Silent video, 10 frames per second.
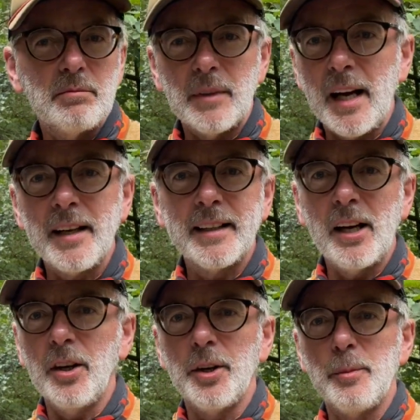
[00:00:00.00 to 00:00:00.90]
and get
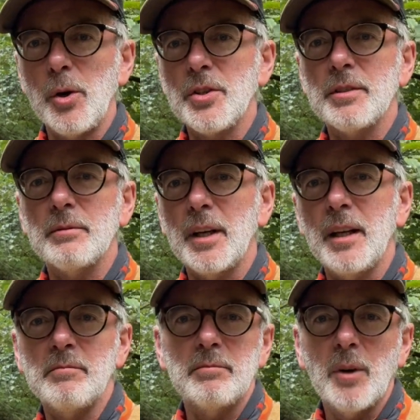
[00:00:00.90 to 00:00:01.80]
on a bus
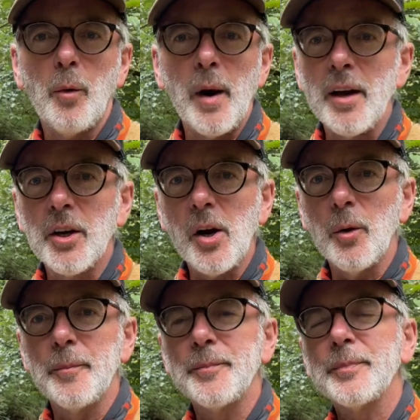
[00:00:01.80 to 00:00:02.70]
and away I
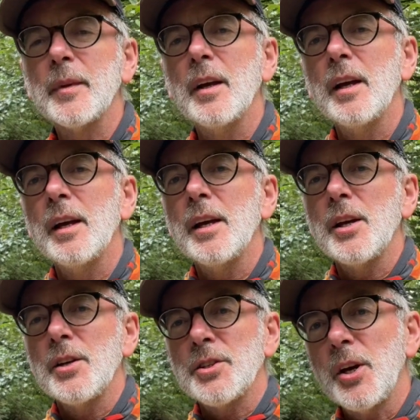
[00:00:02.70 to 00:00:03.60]
go.
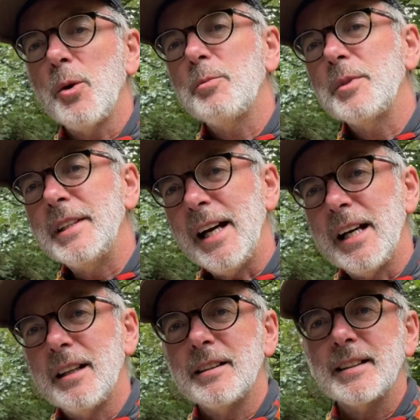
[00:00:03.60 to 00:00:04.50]
So
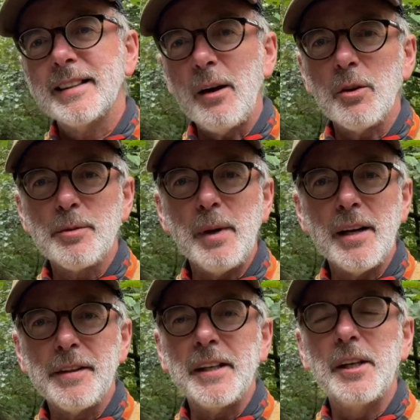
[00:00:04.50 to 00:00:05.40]
yeah, that was my
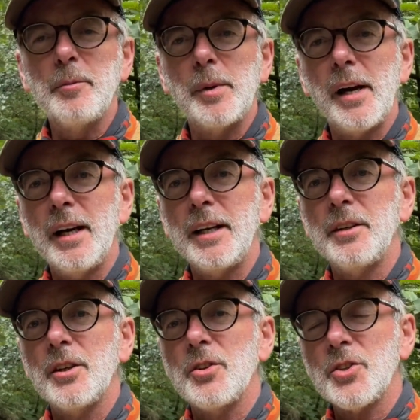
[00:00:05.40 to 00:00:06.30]
thinking behind
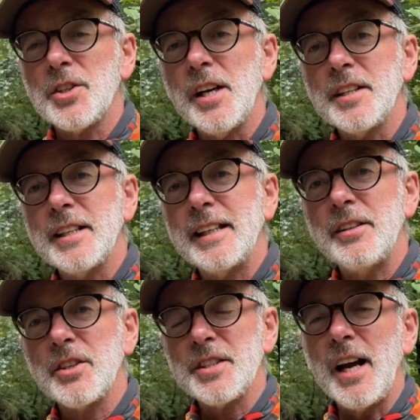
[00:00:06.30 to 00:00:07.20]
starting in
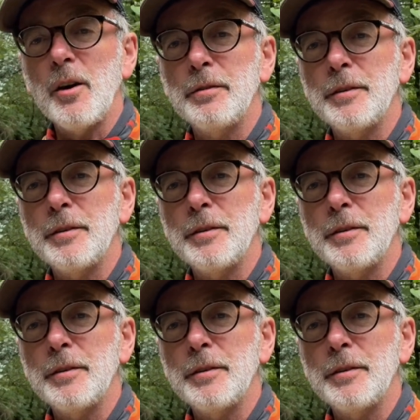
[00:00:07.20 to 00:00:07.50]
the south